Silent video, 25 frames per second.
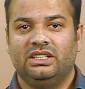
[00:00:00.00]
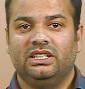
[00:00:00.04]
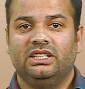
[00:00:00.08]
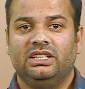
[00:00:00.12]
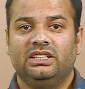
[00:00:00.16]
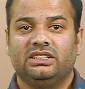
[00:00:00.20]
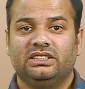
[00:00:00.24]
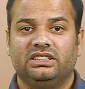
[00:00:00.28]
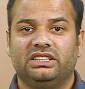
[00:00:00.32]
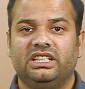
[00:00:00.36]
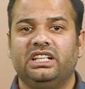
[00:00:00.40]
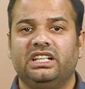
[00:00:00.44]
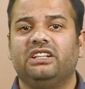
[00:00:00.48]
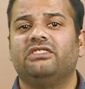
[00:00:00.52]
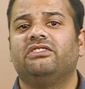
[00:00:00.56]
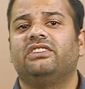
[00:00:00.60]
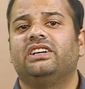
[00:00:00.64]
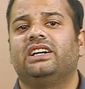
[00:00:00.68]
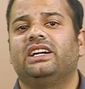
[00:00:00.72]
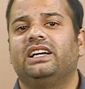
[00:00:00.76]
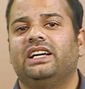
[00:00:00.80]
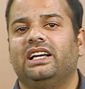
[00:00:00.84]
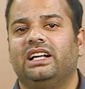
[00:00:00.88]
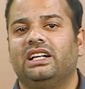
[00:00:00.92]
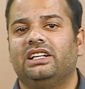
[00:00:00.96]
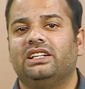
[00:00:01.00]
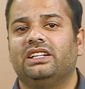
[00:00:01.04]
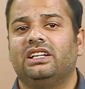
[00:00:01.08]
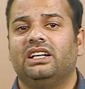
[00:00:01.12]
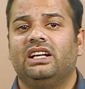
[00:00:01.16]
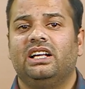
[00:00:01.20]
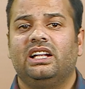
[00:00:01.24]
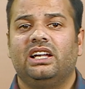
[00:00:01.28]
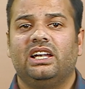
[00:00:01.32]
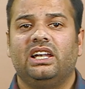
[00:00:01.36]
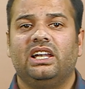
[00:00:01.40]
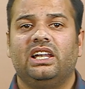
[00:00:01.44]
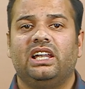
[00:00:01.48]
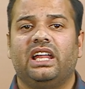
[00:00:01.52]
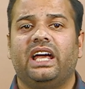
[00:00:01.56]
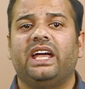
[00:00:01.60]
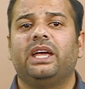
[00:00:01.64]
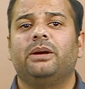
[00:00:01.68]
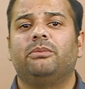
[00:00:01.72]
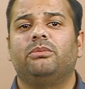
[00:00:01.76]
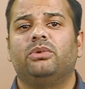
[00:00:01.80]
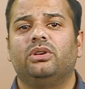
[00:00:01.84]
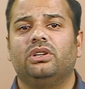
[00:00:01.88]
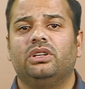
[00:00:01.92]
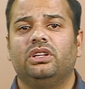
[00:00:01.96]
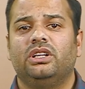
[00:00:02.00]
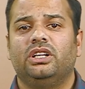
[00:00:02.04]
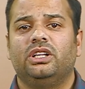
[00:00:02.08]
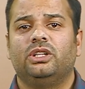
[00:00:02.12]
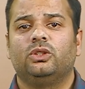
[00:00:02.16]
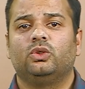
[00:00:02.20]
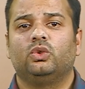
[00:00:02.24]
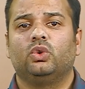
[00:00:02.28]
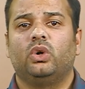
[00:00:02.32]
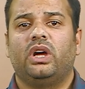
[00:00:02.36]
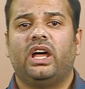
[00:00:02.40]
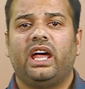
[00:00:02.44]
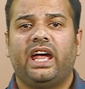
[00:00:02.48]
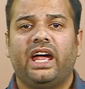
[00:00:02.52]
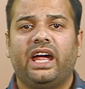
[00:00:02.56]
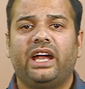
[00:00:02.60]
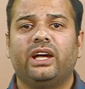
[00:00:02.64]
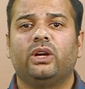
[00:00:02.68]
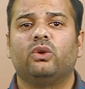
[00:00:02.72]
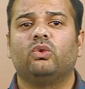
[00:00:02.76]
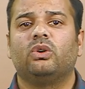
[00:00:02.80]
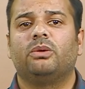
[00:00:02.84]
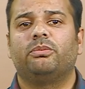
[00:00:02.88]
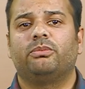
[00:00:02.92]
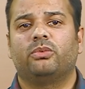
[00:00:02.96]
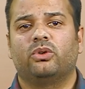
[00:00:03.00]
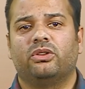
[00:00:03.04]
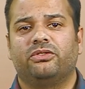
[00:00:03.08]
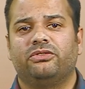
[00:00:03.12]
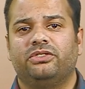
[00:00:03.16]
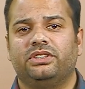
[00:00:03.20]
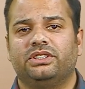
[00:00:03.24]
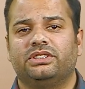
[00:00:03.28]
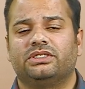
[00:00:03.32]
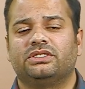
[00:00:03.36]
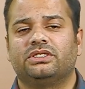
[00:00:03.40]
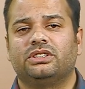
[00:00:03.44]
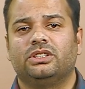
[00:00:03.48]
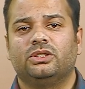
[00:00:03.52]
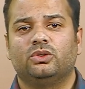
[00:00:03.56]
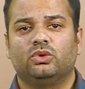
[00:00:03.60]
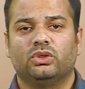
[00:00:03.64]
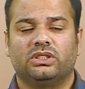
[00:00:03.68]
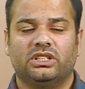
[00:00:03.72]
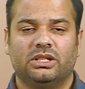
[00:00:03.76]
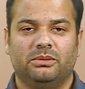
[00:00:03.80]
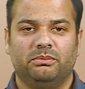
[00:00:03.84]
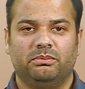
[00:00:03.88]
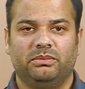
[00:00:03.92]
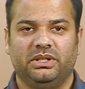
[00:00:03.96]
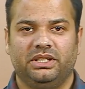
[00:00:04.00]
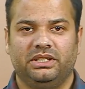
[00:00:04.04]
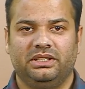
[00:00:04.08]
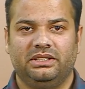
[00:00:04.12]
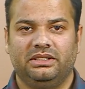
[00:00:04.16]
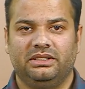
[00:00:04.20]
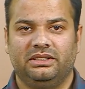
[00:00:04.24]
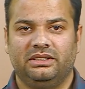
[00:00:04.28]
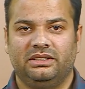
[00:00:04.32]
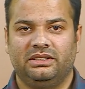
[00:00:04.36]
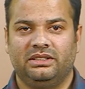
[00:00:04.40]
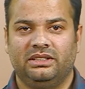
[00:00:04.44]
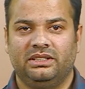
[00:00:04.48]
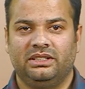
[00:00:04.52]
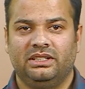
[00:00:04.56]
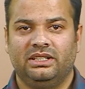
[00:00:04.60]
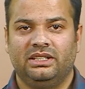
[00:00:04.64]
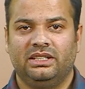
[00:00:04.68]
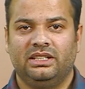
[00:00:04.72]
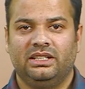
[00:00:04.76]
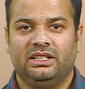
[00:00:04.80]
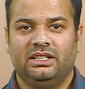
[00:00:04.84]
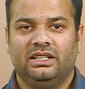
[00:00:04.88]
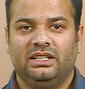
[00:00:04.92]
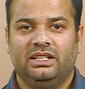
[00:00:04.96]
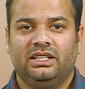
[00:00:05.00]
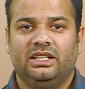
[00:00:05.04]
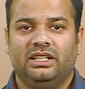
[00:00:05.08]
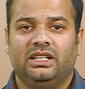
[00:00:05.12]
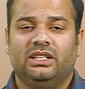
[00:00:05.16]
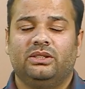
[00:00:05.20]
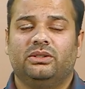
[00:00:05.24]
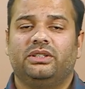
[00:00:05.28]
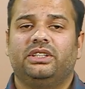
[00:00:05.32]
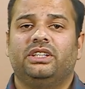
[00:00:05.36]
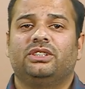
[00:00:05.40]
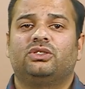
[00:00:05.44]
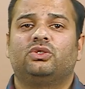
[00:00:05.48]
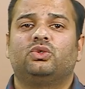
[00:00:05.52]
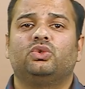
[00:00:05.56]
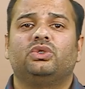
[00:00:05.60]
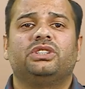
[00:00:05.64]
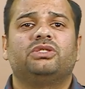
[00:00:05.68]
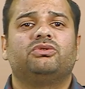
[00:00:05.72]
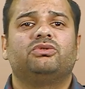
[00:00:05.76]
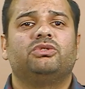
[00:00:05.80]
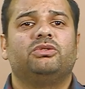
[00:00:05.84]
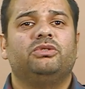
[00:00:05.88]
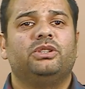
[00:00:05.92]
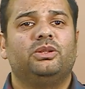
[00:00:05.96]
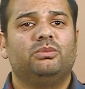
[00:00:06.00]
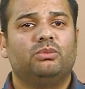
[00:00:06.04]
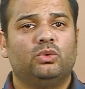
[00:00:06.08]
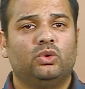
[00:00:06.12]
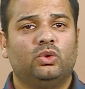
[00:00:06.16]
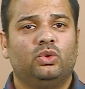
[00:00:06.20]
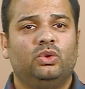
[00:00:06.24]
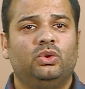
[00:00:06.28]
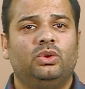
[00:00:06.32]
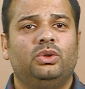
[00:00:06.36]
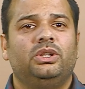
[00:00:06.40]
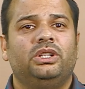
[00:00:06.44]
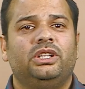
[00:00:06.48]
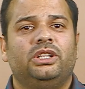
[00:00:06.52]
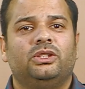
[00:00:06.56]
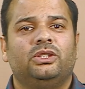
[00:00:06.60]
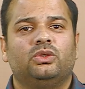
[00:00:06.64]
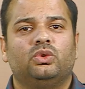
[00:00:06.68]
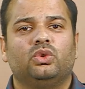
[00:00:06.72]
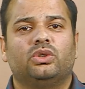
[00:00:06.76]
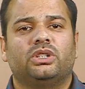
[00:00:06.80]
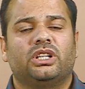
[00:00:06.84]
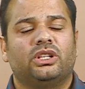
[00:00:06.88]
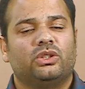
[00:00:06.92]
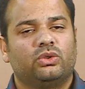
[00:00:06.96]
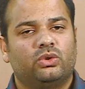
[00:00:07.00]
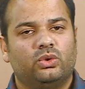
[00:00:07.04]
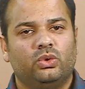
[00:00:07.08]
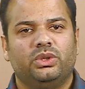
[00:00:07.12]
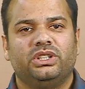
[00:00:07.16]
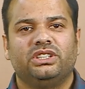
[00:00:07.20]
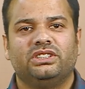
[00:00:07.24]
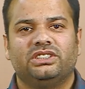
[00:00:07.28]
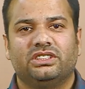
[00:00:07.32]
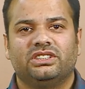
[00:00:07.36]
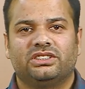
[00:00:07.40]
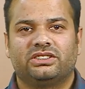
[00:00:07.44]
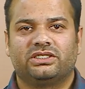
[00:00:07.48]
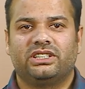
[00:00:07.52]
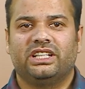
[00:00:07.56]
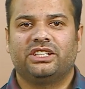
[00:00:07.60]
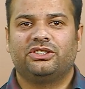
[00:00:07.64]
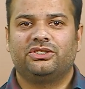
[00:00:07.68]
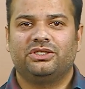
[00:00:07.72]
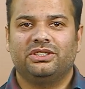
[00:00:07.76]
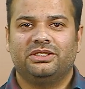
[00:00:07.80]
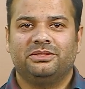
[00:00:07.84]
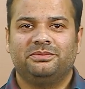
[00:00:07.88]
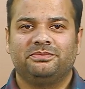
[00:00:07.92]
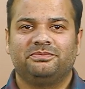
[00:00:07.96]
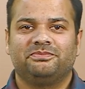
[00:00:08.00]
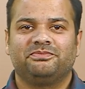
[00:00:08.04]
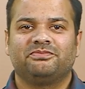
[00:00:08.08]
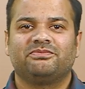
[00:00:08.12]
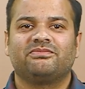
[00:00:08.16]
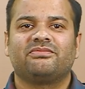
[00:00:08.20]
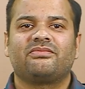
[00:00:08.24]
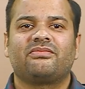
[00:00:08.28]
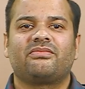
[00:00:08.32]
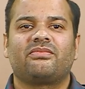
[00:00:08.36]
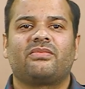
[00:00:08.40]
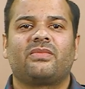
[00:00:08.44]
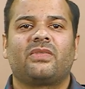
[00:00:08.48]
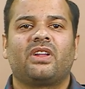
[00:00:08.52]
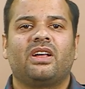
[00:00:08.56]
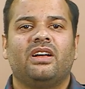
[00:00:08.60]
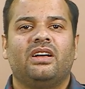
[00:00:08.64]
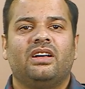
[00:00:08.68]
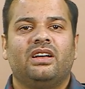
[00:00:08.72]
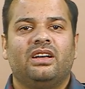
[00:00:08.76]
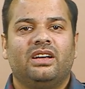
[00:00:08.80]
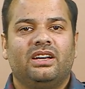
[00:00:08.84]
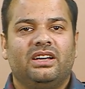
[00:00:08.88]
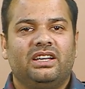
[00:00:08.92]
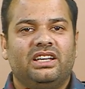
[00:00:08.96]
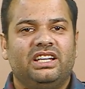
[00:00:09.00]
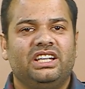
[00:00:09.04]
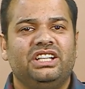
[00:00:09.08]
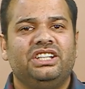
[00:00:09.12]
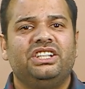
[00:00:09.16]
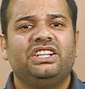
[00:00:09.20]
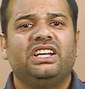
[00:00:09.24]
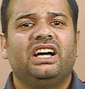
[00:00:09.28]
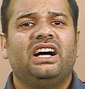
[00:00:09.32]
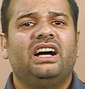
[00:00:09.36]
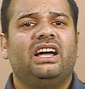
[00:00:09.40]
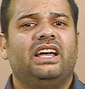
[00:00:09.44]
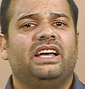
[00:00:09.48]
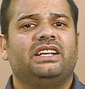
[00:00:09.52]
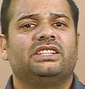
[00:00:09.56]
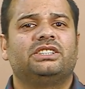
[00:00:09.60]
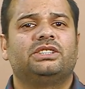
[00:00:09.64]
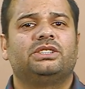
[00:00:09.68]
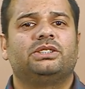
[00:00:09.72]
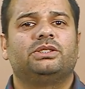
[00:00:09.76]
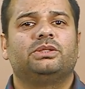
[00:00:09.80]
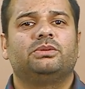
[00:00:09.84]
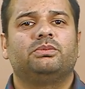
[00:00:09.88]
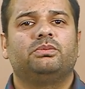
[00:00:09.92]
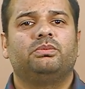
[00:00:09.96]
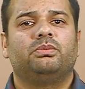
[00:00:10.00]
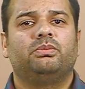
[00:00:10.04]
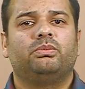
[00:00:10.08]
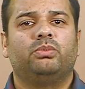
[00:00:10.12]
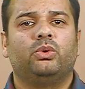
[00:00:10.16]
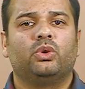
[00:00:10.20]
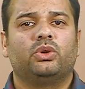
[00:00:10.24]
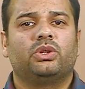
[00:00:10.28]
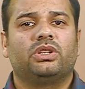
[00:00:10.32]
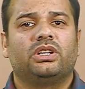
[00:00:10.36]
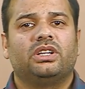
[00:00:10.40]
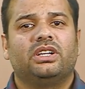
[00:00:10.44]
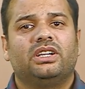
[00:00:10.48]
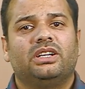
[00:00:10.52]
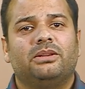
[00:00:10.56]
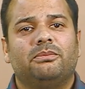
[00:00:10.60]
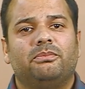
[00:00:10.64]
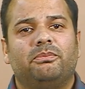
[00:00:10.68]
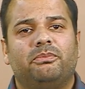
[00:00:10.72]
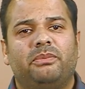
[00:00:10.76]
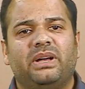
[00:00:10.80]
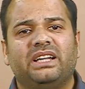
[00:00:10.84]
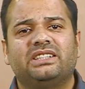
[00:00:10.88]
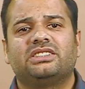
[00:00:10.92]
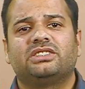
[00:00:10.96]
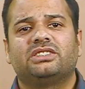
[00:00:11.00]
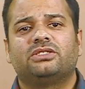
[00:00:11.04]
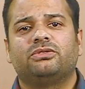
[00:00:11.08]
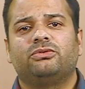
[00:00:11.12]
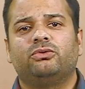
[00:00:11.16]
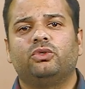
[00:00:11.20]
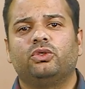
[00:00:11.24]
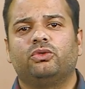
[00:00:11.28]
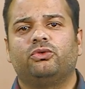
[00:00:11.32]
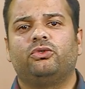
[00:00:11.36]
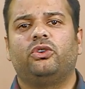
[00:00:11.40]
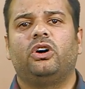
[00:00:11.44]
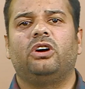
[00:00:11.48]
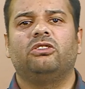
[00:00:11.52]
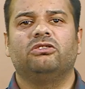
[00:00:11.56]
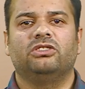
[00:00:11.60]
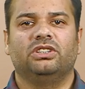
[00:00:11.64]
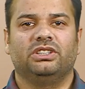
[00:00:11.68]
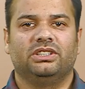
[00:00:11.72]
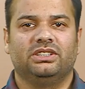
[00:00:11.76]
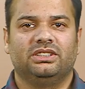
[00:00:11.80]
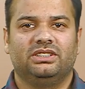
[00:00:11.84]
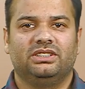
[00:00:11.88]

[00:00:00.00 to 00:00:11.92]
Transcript: They were held liable to hand over profits to company. Now, dear students, we will move to concluding this lecture. India has put her best foot forward